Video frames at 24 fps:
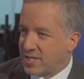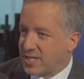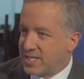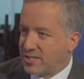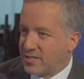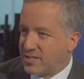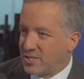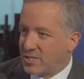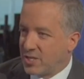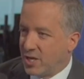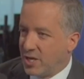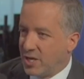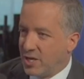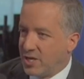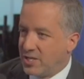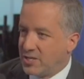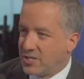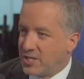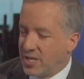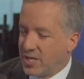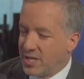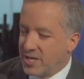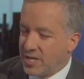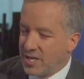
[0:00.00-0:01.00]
are
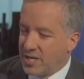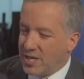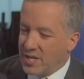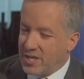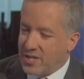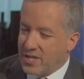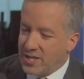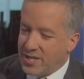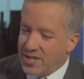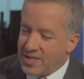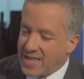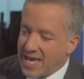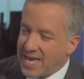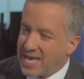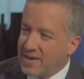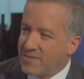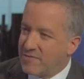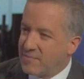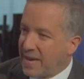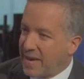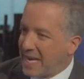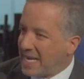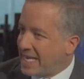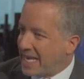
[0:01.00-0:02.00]
concerned, they
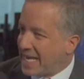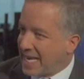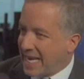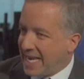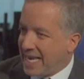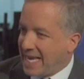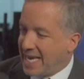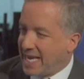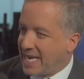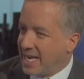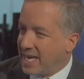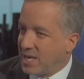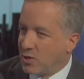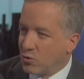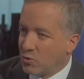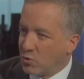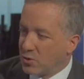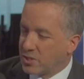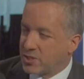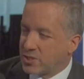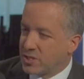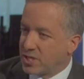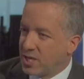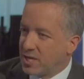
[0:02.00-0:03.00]
have made it clear in
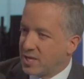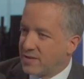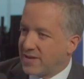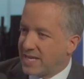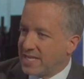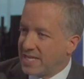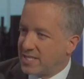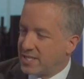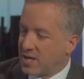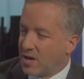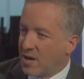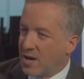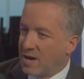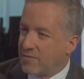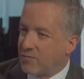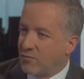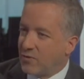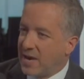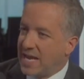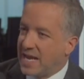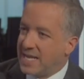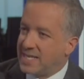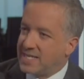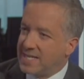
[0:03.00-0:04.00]
all the surveys I've
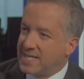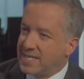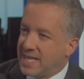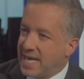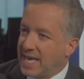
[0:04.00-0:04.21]
read,